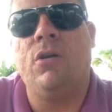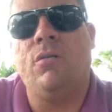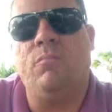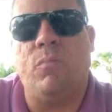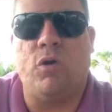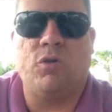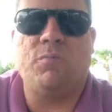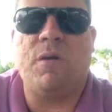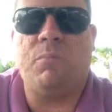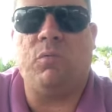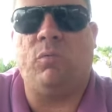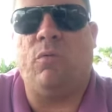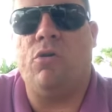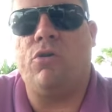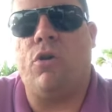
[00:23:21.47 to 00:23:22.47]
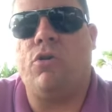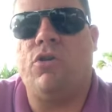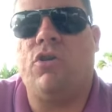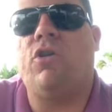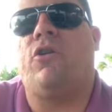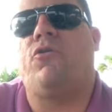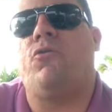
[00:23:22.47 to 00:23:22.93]
Most people won't go to
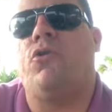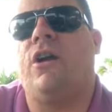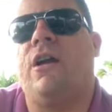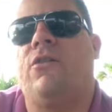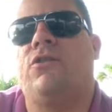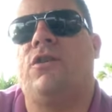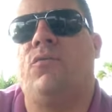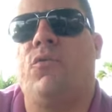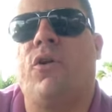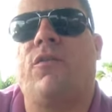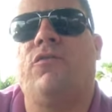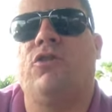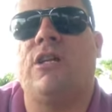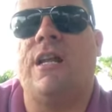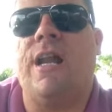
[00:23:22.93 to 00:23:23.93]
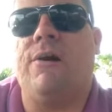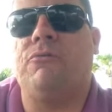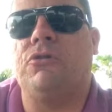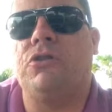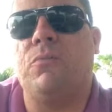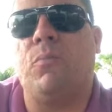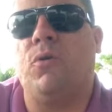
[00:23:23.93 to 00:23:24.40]
the courthouse and work for 10
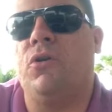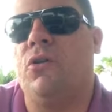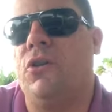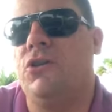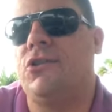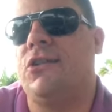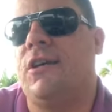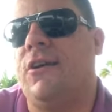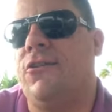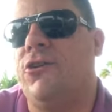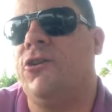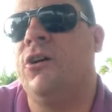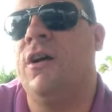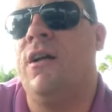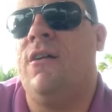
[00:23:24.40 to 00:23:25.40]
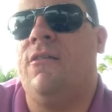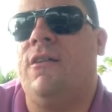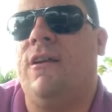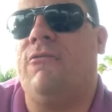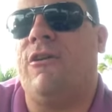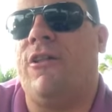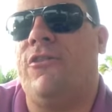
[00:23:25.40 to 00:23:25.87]
hours to put a list together.
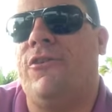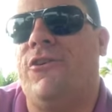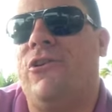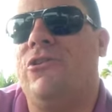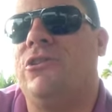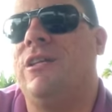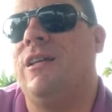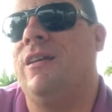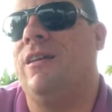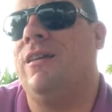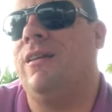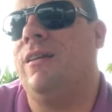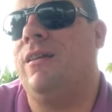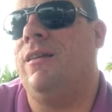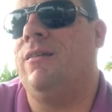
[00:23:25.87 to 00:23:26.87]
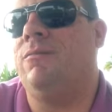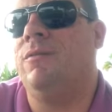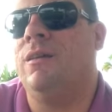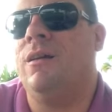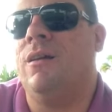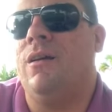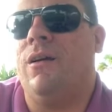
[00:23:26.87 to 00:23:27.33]
They'd rather go to
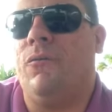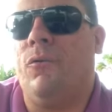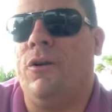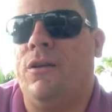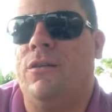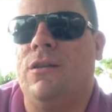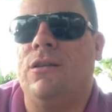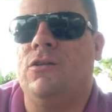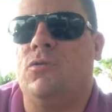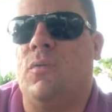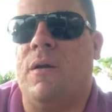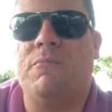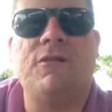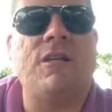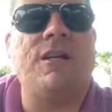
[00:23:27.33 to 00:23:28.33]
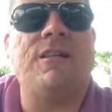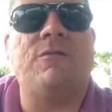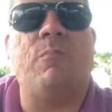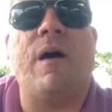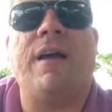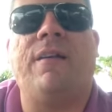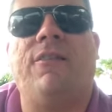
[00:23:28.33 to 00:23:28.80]
one of these websites,
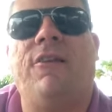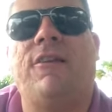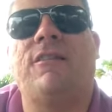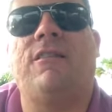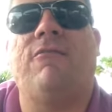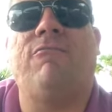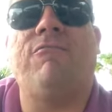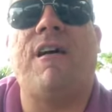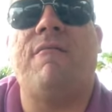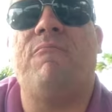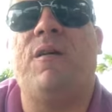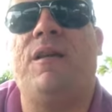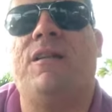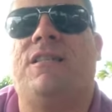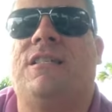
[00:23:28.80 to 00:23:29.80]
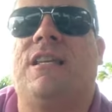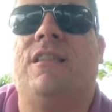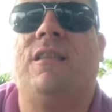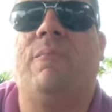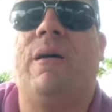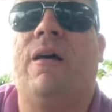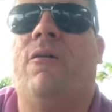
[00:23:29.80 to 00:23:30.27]
buy a list in 5 minutes, send
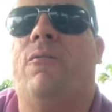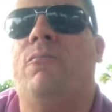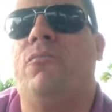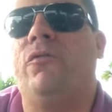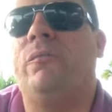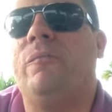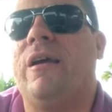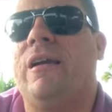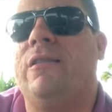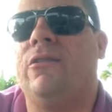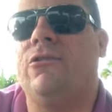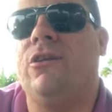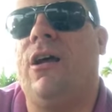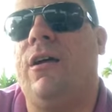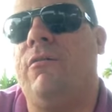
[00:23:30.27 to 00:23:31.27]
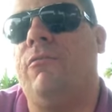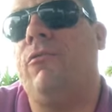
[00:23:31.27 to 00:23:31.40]
them out, and boom, bang, they're done.